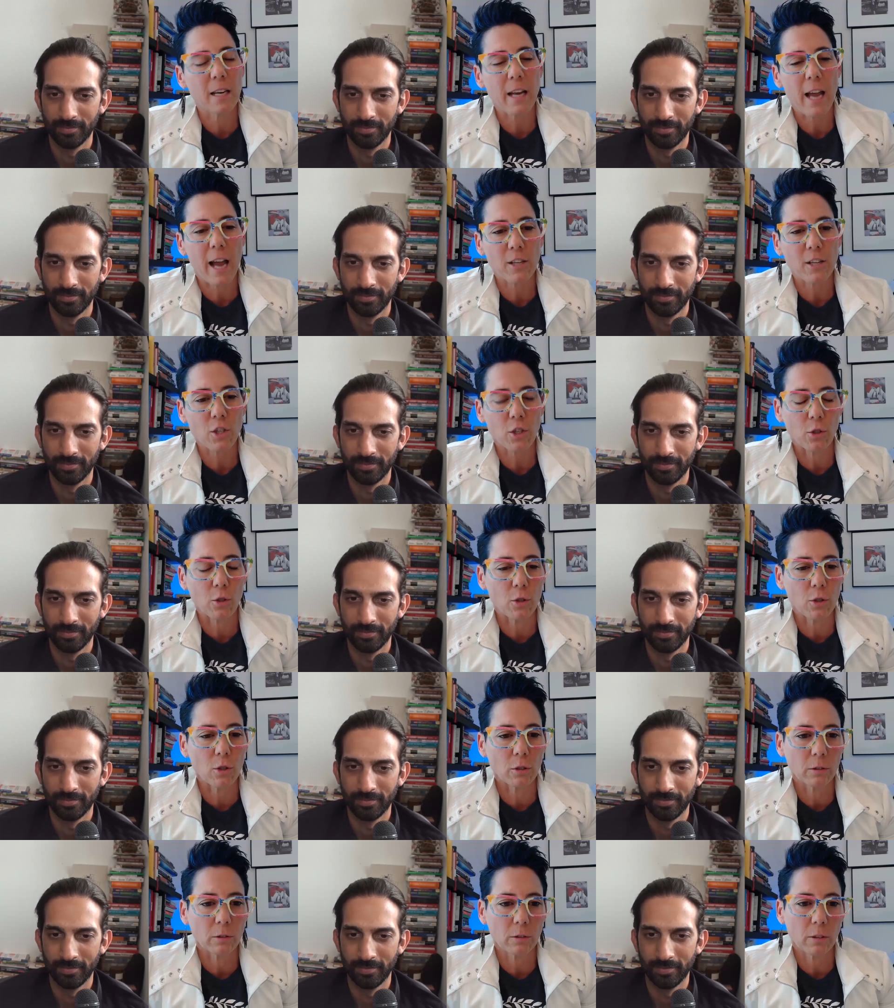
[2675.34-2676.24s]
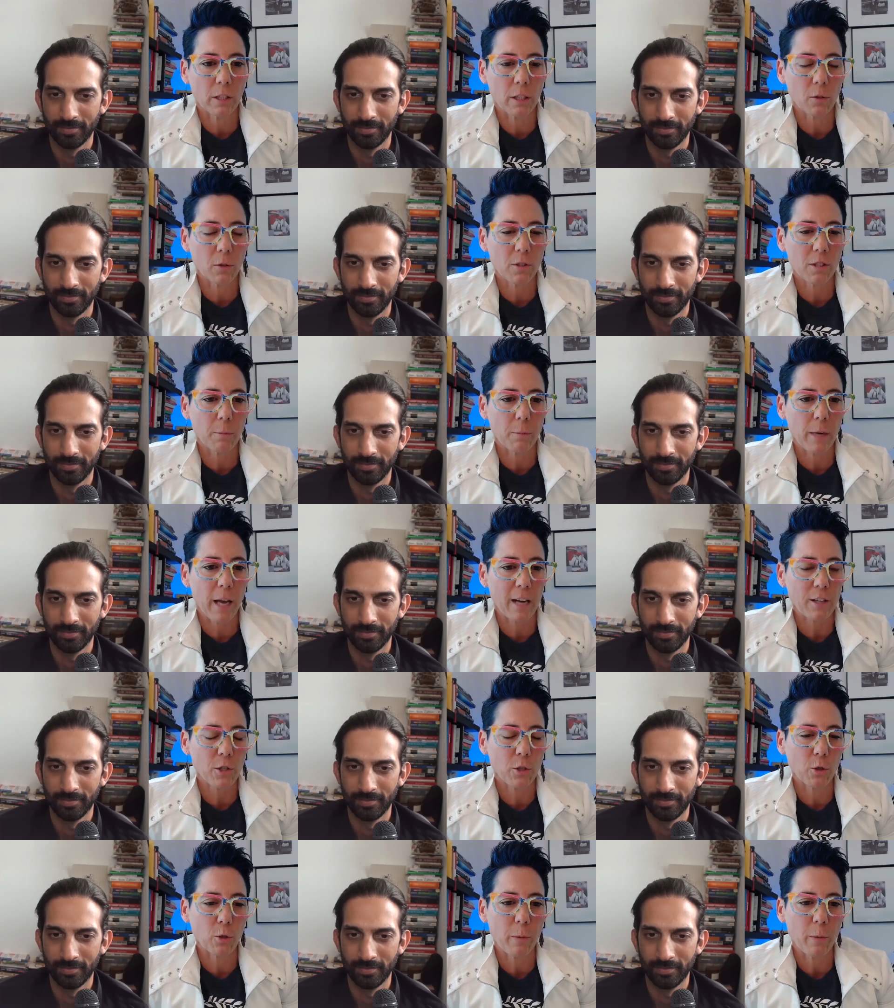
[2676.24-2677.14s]
Speaker 1: and national, you know, some
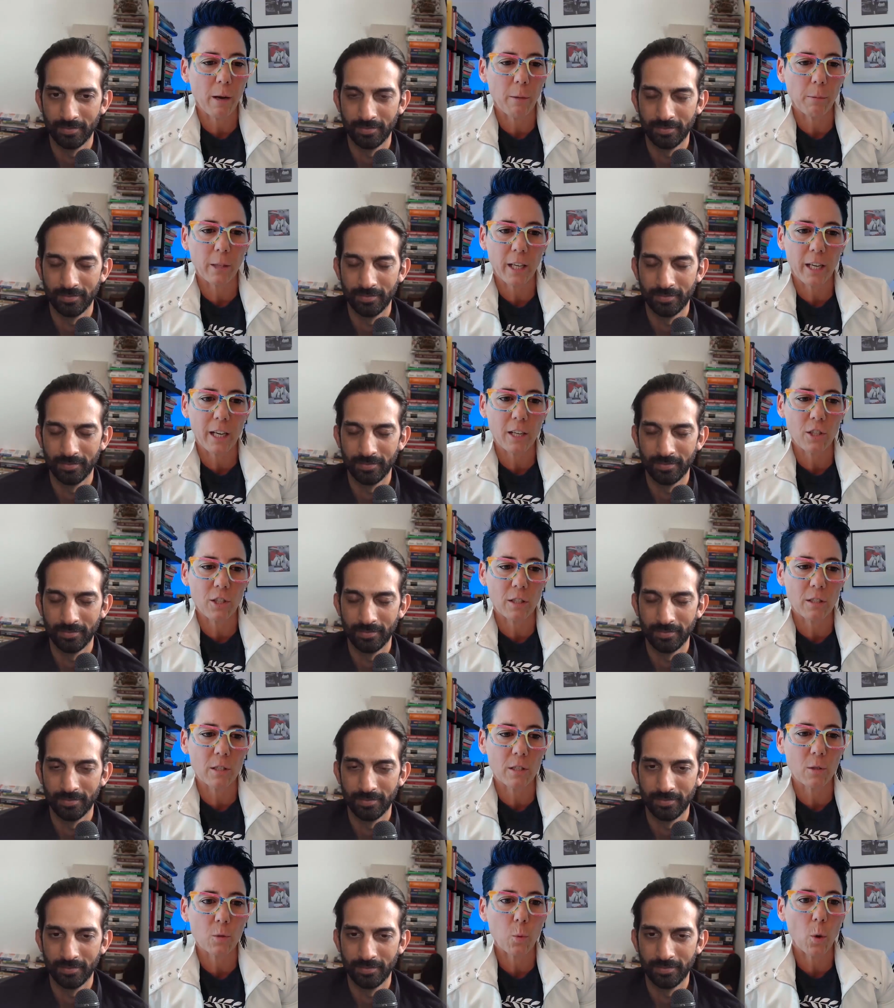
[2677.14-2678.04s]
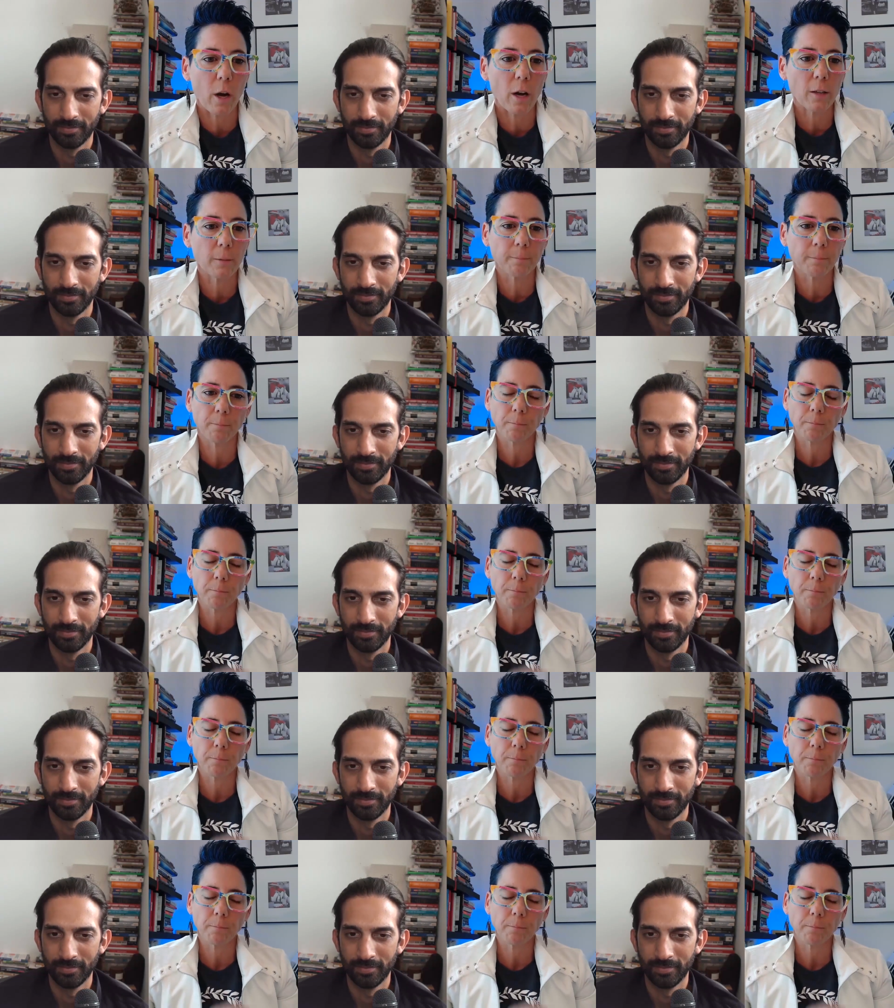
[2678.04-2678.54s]
national publications as well.